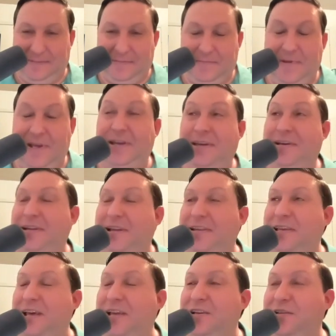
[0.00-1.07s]
Man,
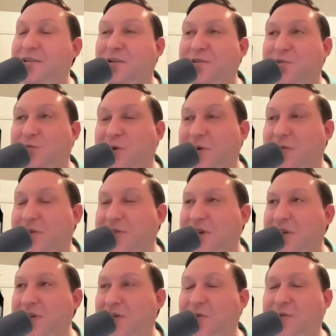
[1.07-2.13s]
and Adult Swim, because
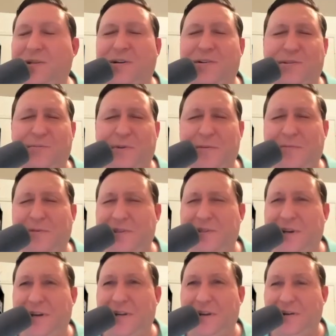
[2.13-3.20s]
I know Adult Swim was
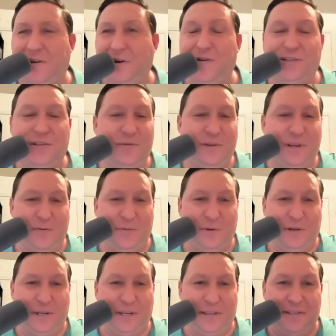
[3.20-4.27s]
on a Cartoon
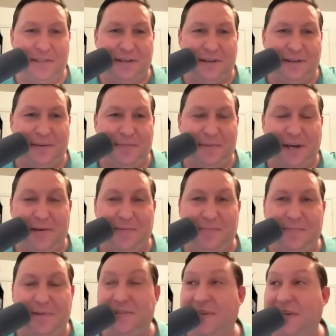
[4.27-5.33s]
Network at the time. I
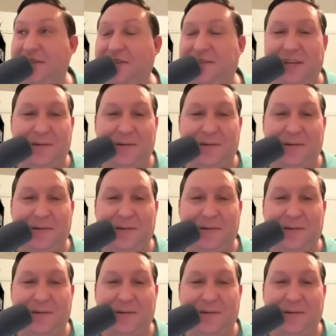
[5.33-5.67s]
is that the same?